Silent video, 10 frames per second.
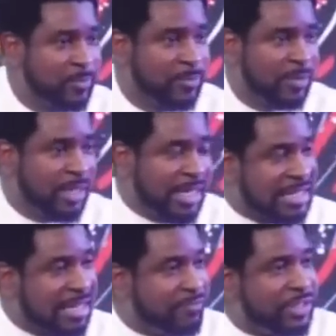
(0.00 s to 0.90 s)
is in
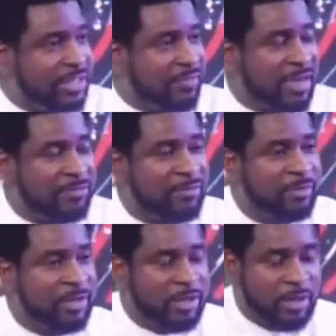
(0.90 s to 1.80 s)
Ephesians 5,
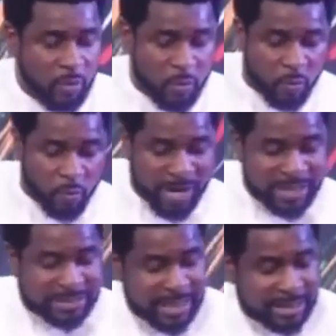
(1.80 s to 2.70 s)
where they
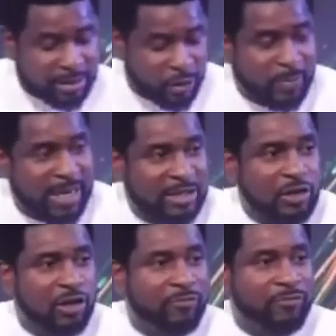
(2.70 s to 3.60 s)
said, husbands,
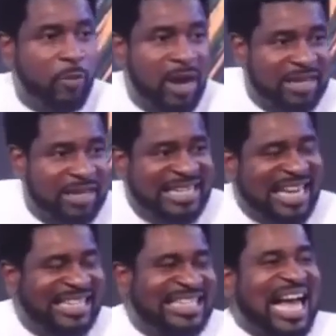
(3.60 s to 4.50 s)
love your wife.
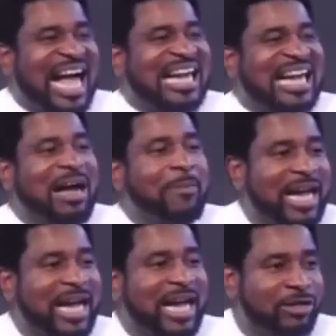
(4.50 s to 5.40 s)
That's the agape
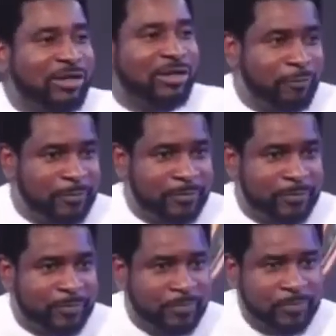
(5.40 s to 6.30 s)
kind of love.
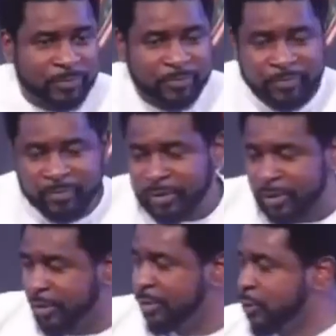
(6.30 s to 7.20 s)

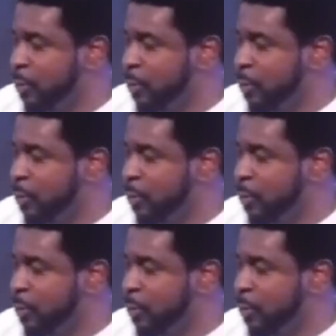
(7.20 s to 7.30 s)
So the